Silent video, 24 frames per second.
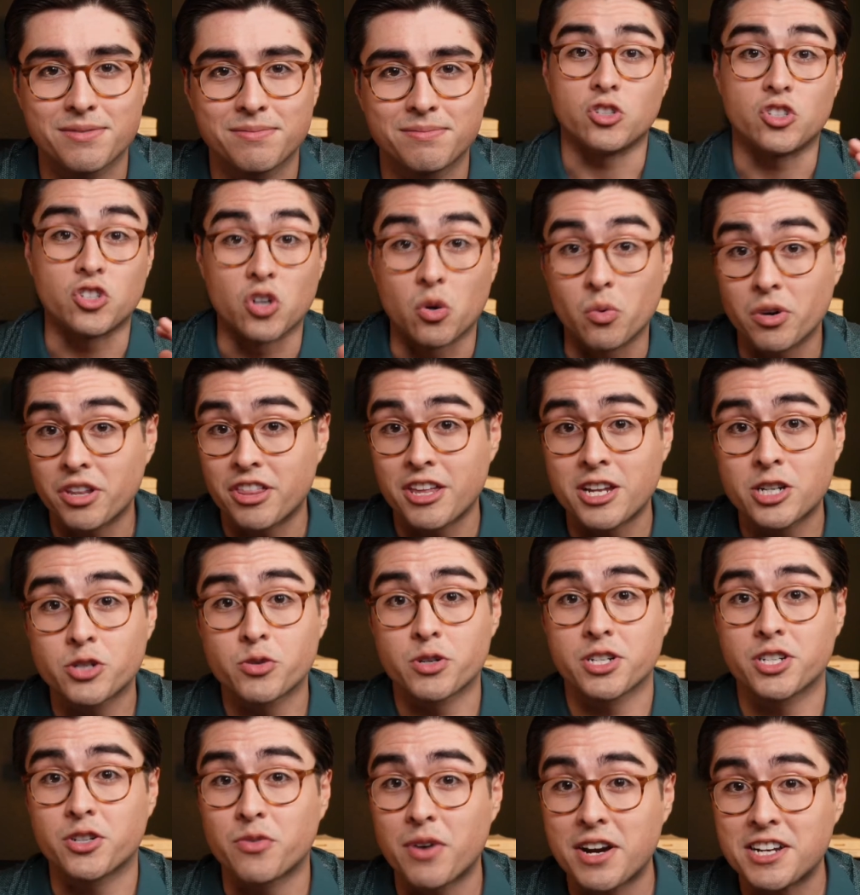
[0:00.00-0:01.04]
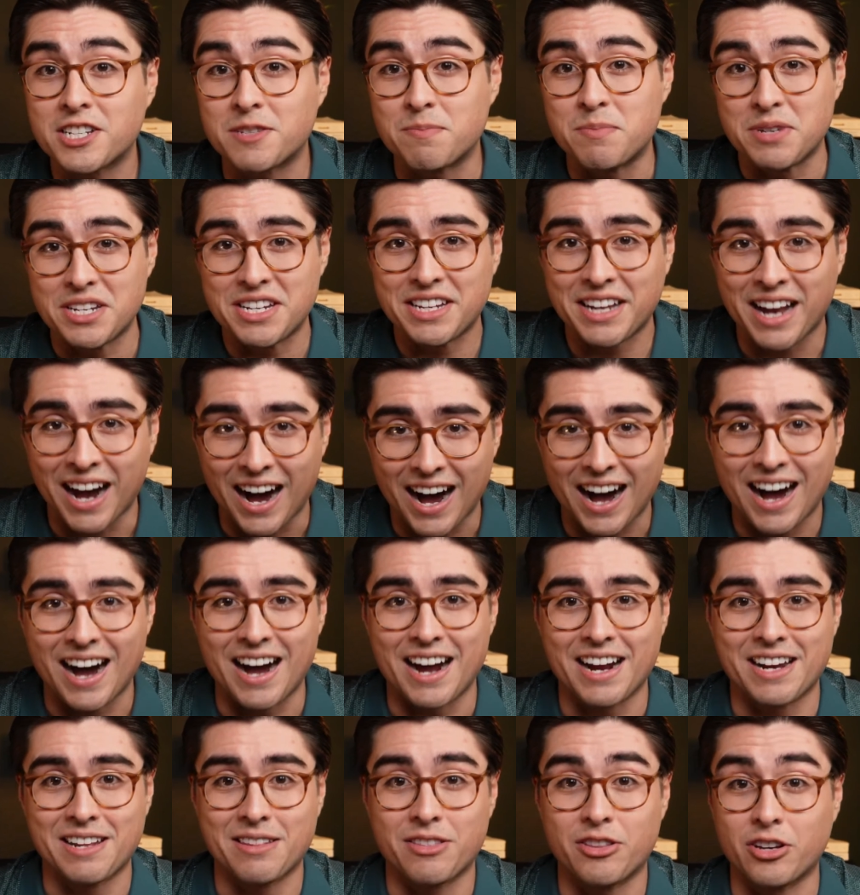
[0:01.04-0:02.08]
So with interest rates being
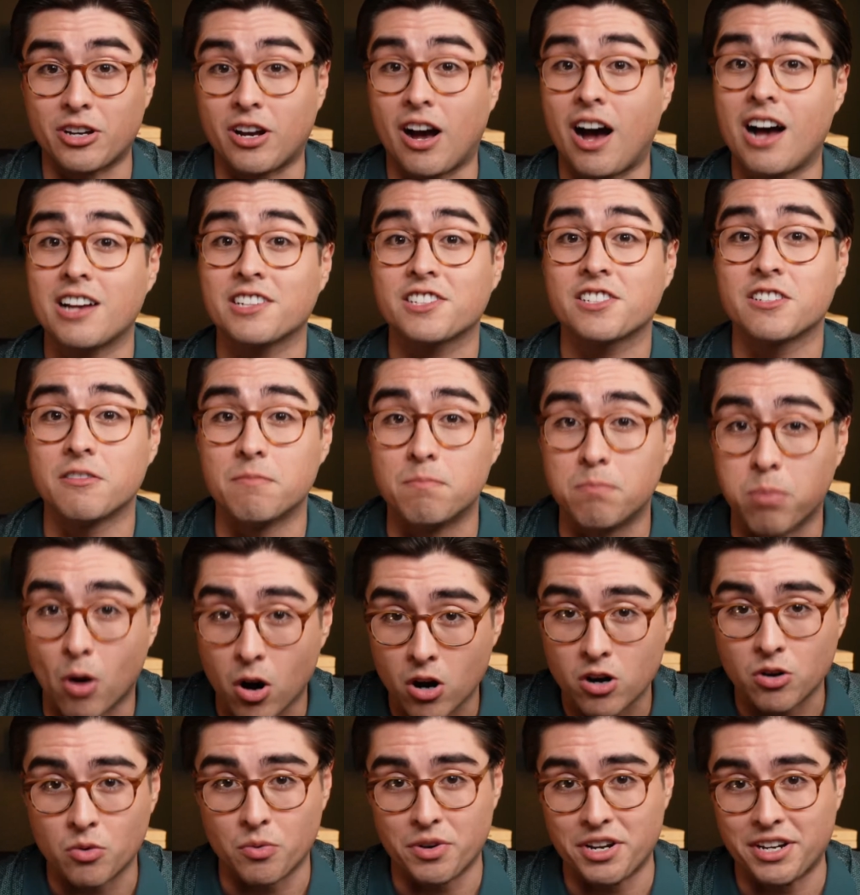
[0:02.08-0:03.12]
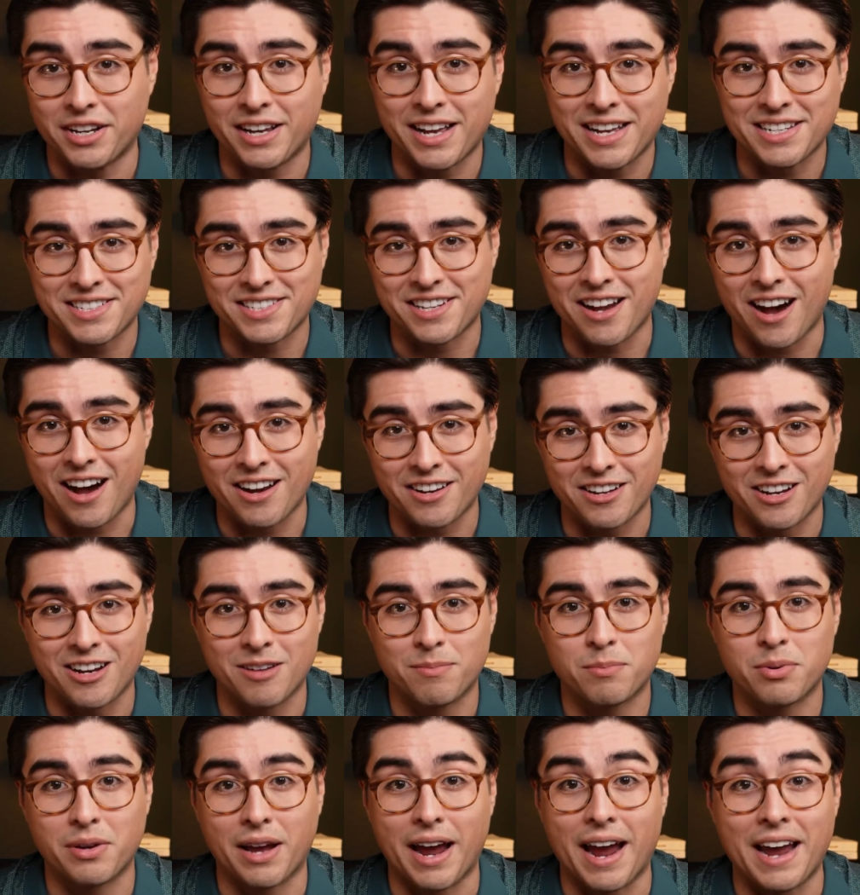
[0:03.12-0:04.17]
high, the cost of borrowing has gone
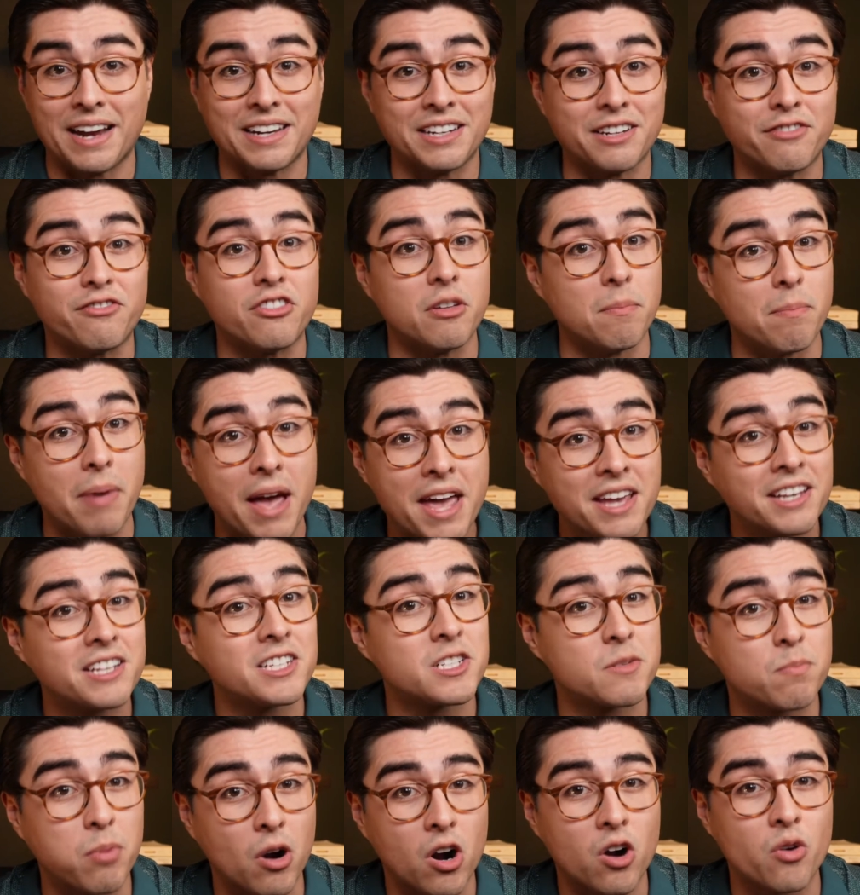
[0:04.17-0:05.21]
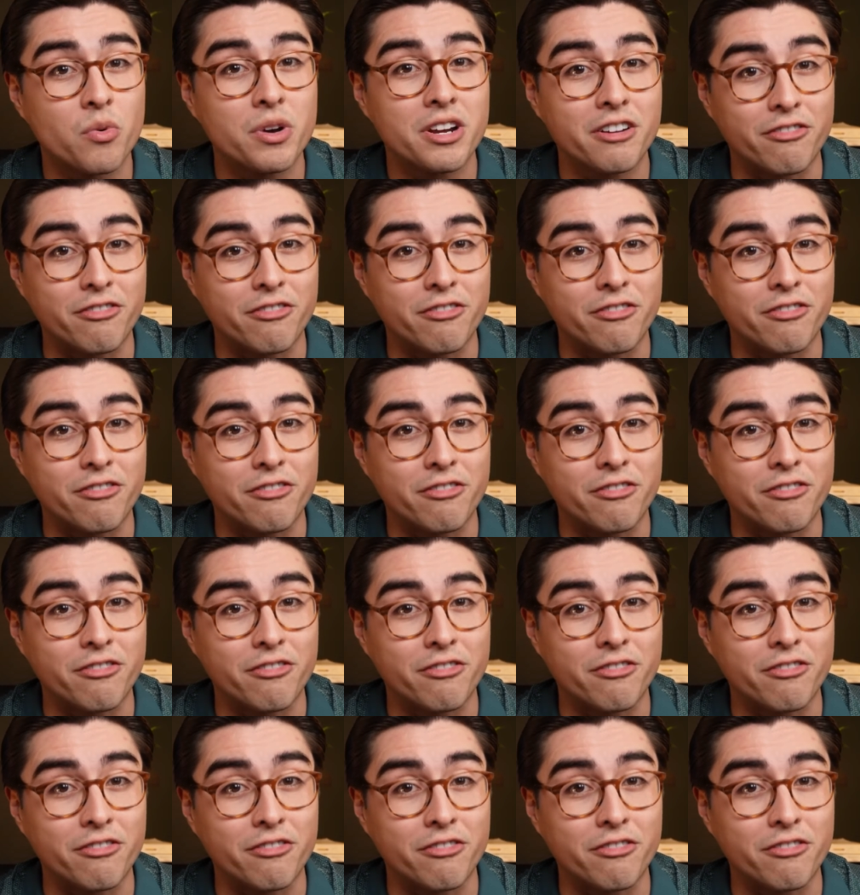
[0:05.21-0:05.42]
up, and if the bank is borrowing